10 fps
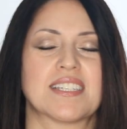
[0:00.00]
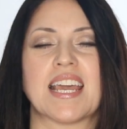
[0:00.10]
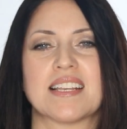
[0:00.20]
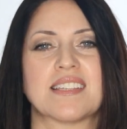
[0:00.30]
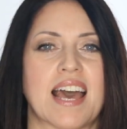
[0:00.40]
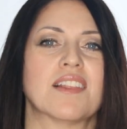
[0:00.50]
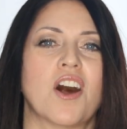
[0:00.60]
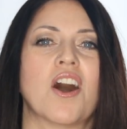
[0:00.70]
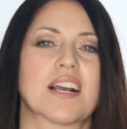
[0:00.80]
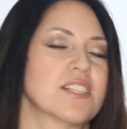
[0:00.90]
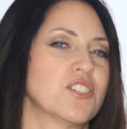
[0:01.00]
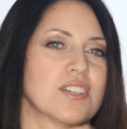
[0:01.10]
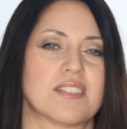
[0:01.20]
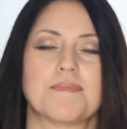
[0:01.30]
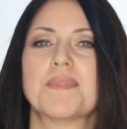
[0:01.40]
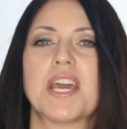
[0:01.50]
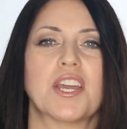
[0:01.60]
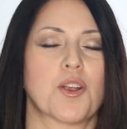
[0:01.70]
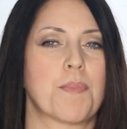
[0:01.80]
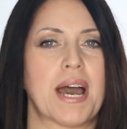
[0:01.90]
takes that long. It's just
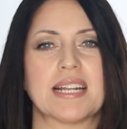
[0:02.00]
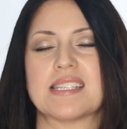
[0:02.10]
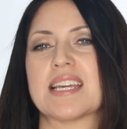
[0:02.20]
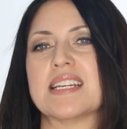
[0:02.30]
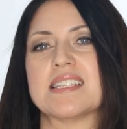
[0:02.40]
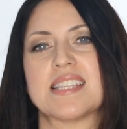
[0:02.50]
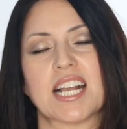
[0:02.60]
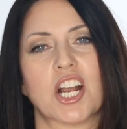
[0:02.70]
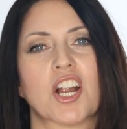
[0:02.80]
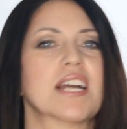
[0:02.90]
your body skin is thicker.